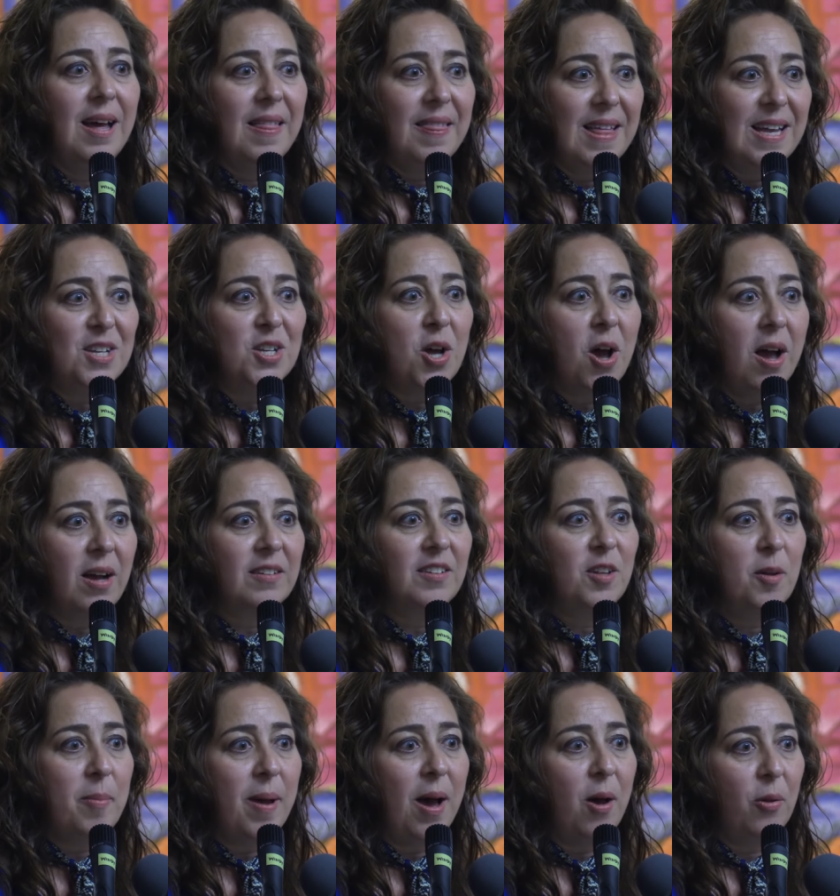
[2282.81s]
that talks
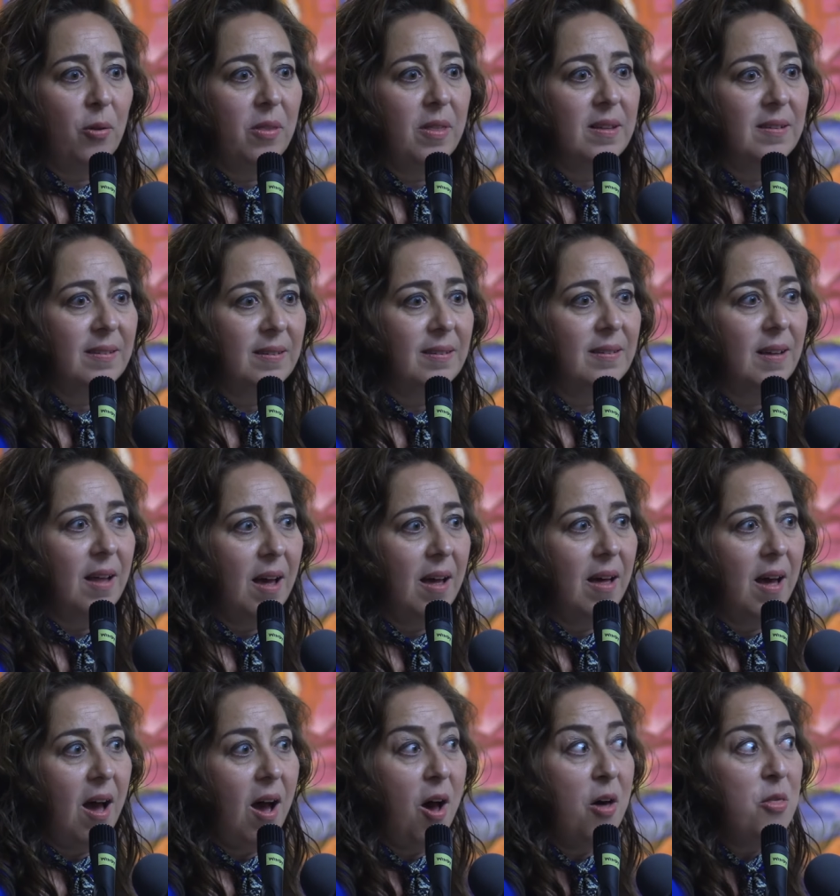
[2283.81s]
about this
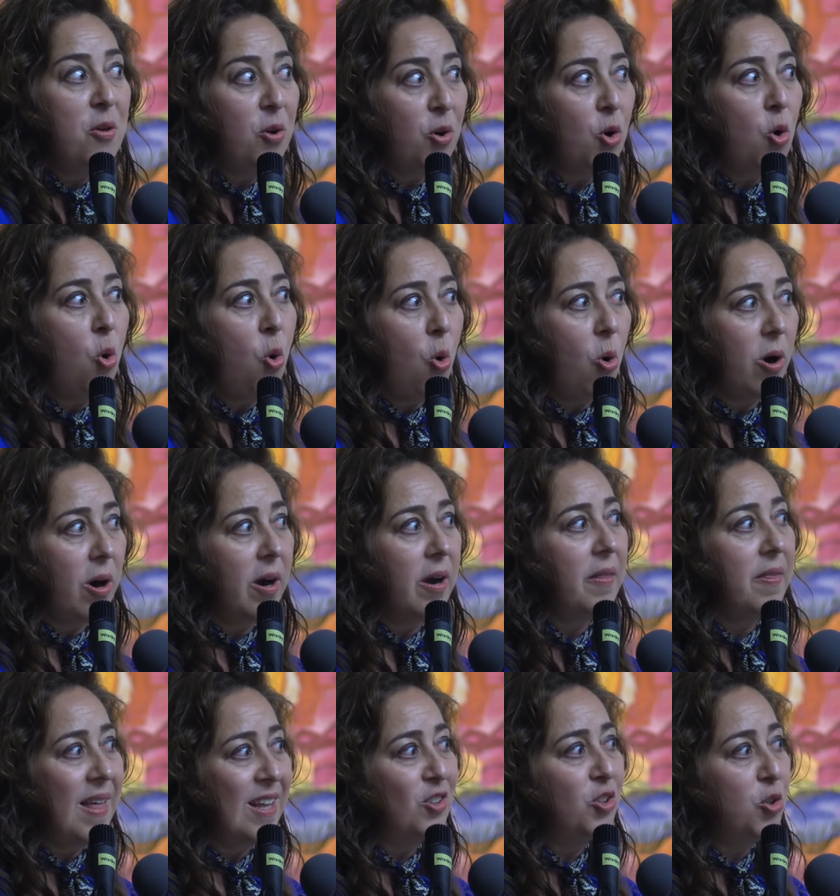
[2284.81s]
other core,
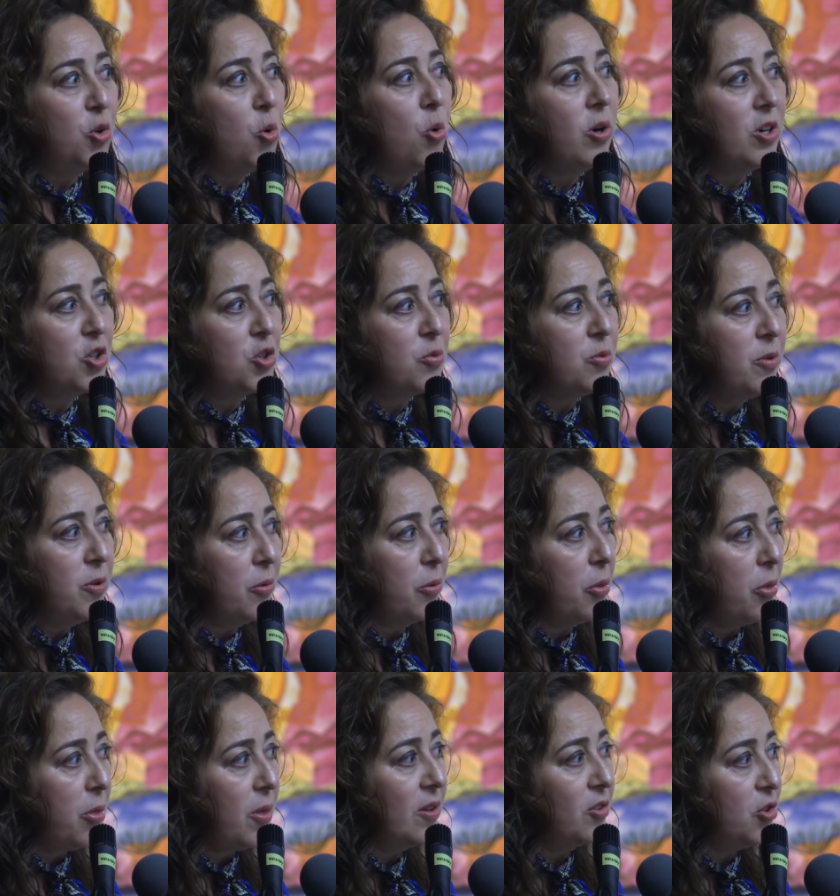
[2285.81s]
that's your
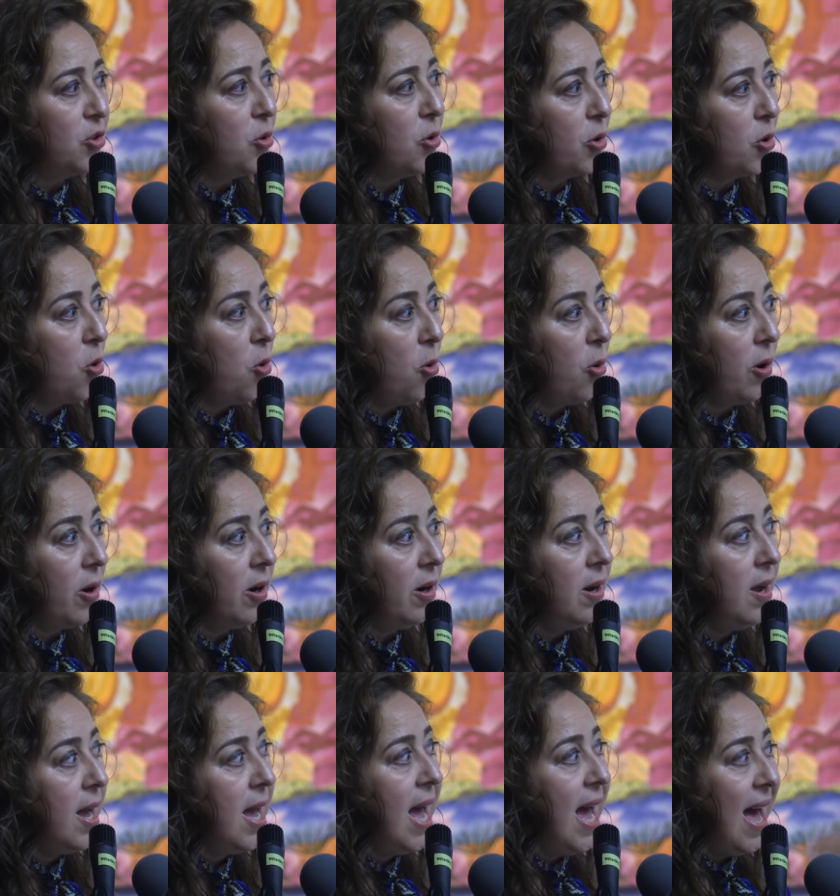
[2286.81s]
truth, that's your core,
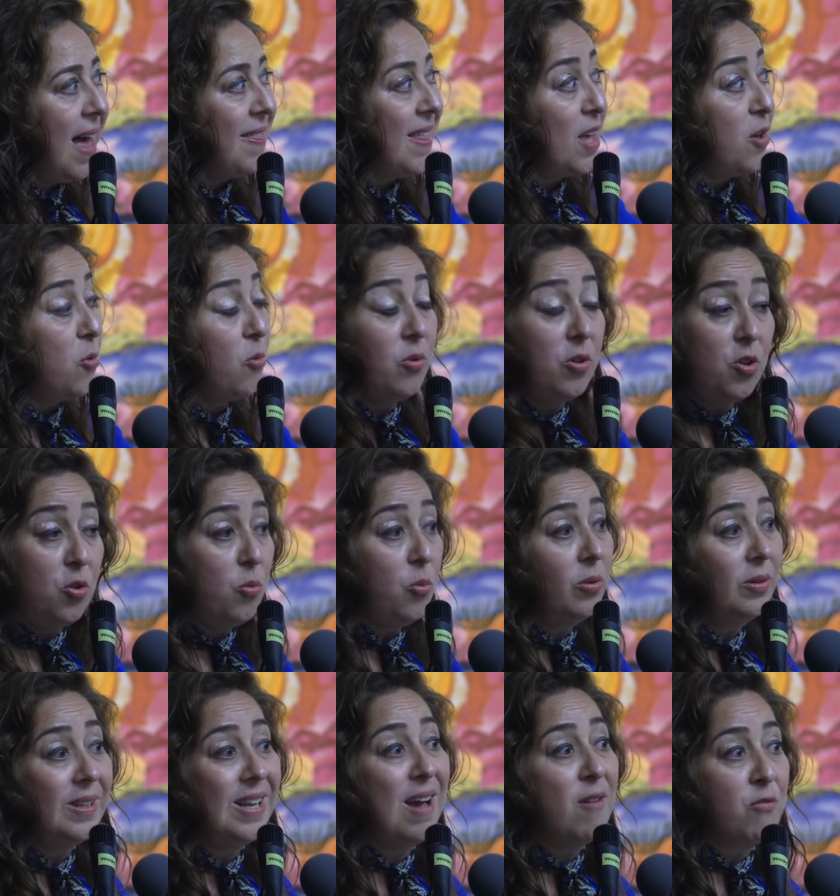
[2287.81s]
and that you will
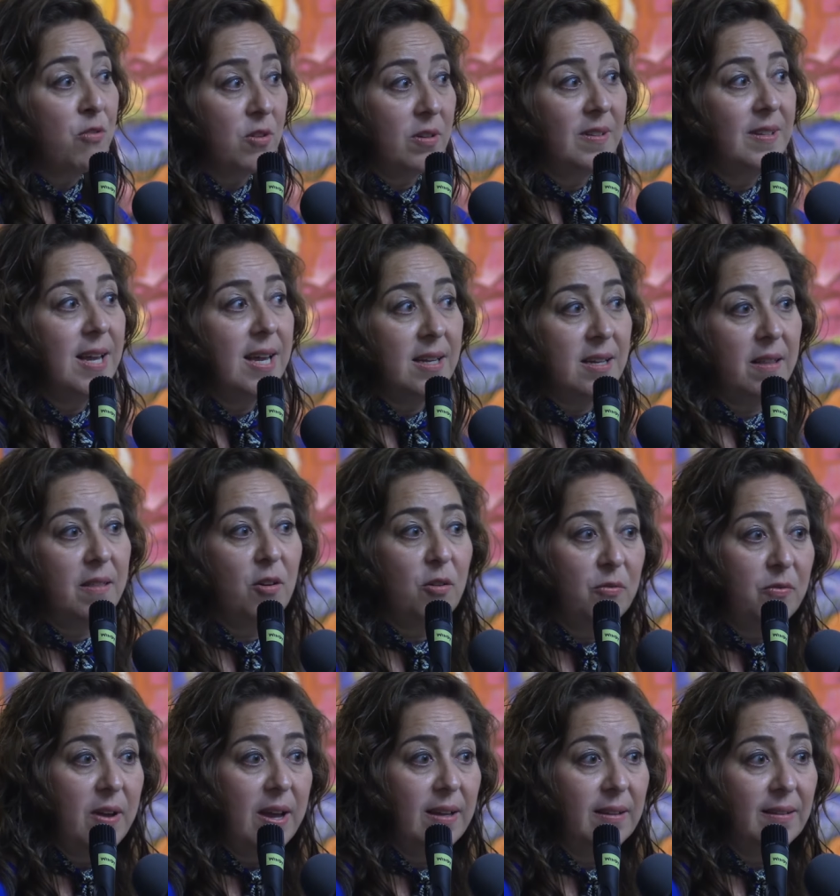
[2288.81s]
never say to their
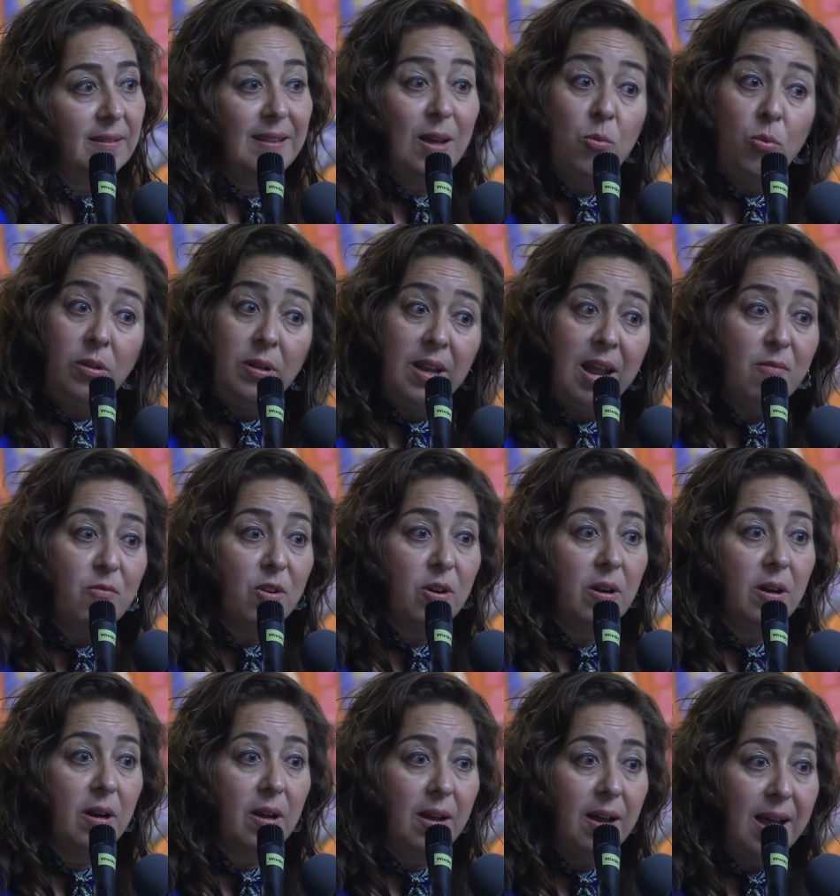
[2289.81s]
face. They will never,
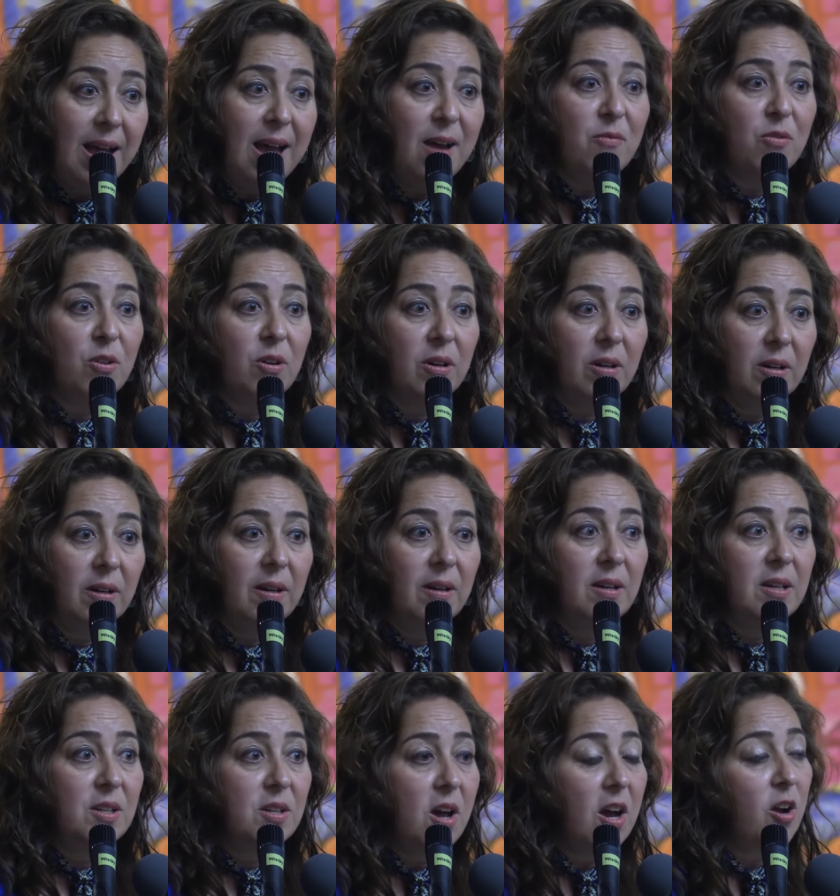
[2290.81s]
ever
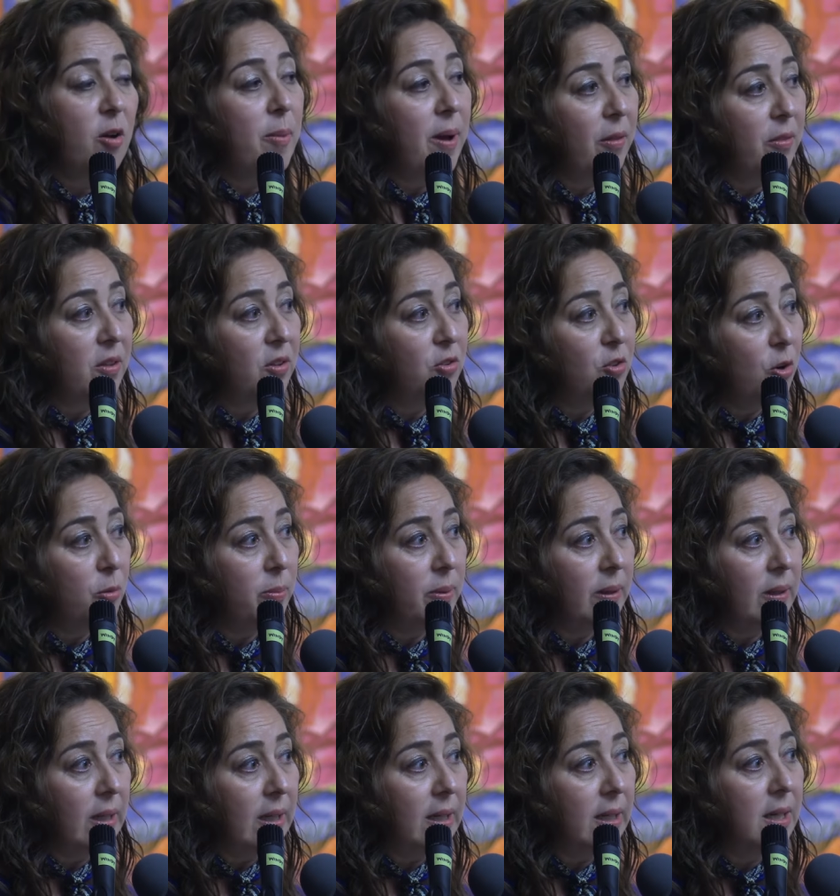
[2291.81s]
talk about this
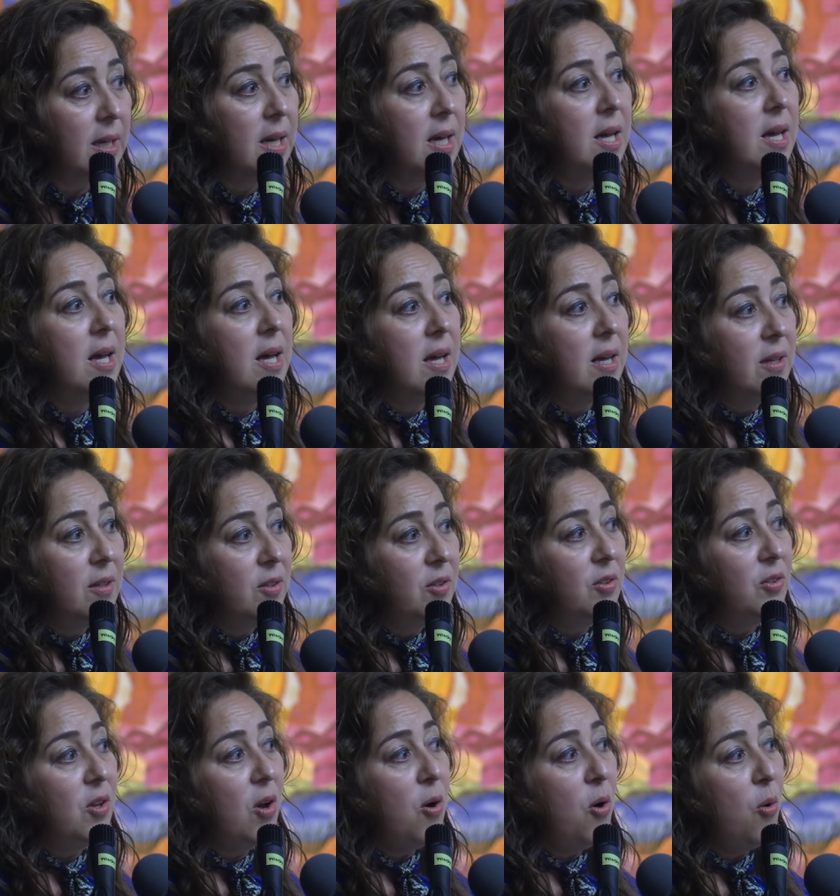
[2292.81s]
openly.
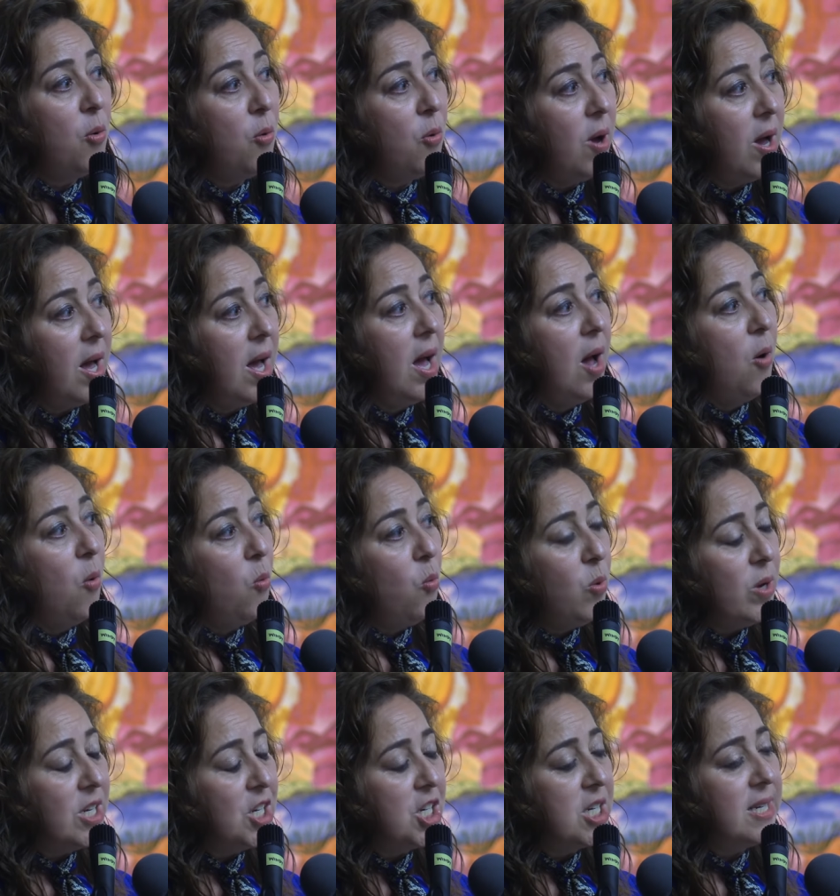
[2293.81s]
So,
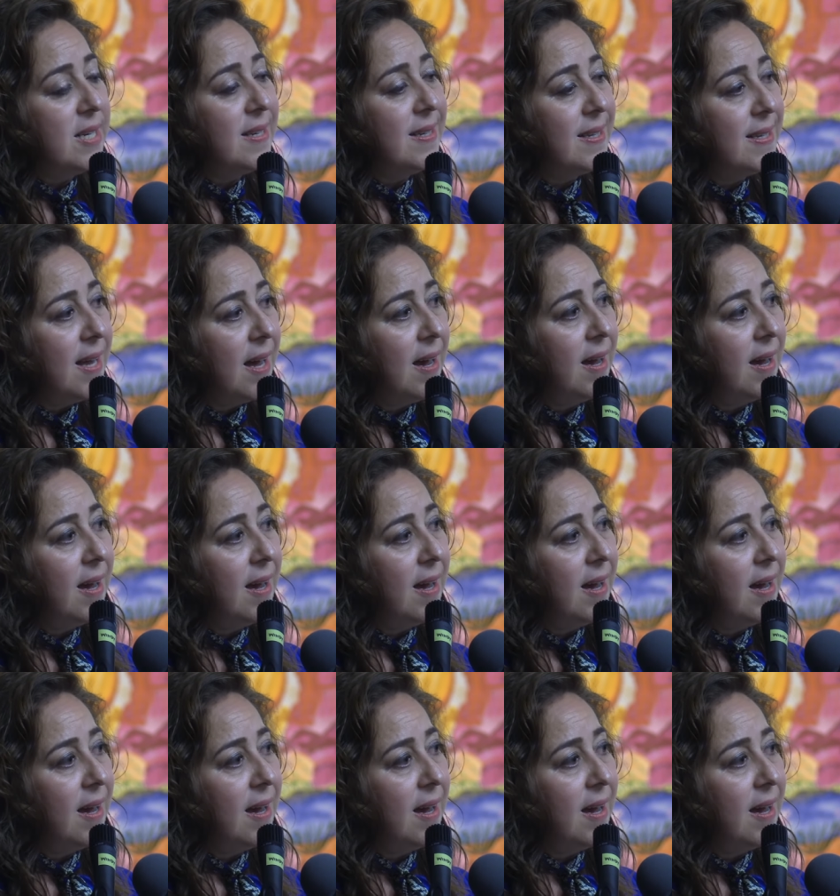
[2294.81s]
which is